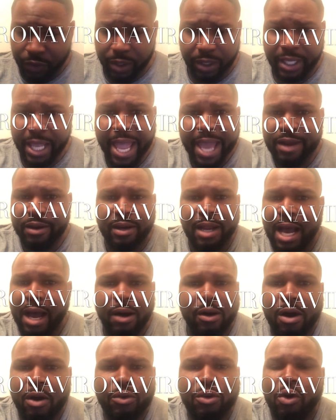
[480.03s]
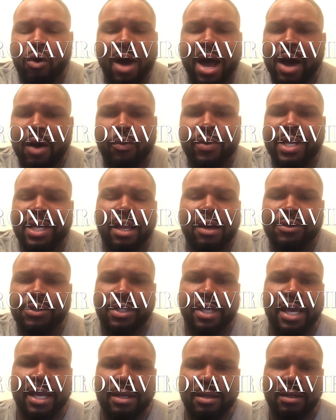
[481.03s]
That I don't know how we lost
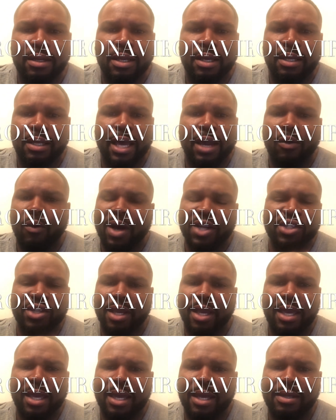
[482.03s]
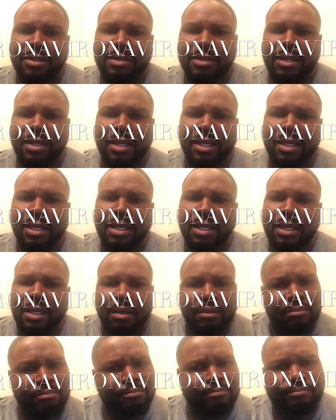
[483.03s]
that. Like, wash your hands
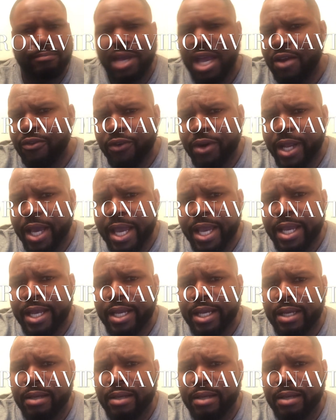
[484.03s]
every day.